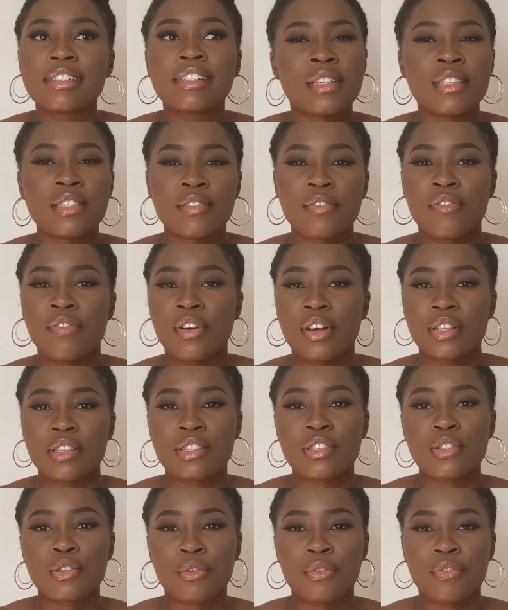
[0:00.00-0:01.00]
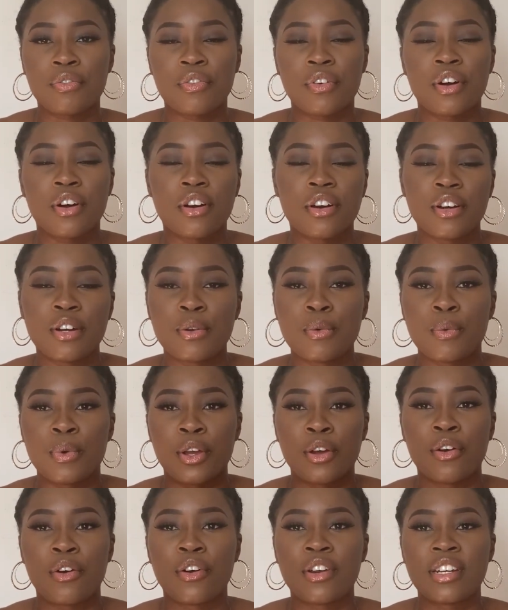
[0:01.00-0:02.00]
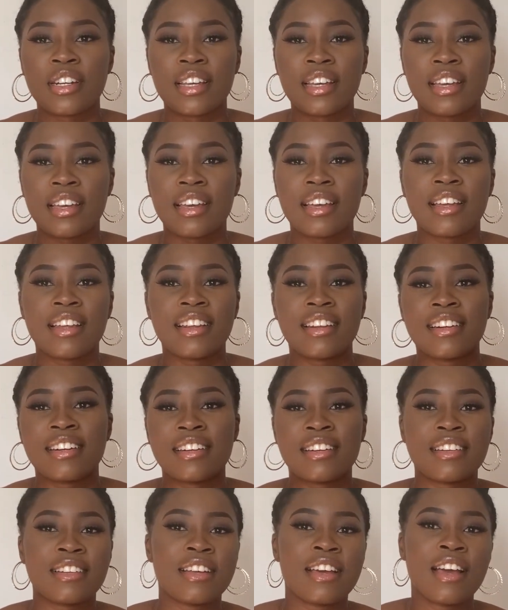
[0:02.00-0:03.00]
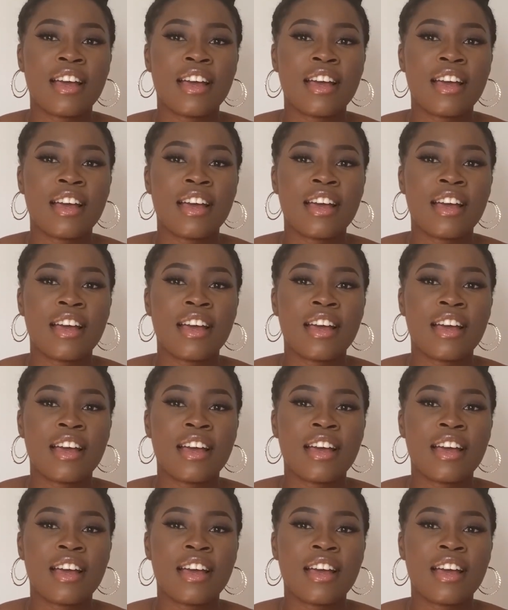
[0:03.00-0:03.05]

It's fun so far recording and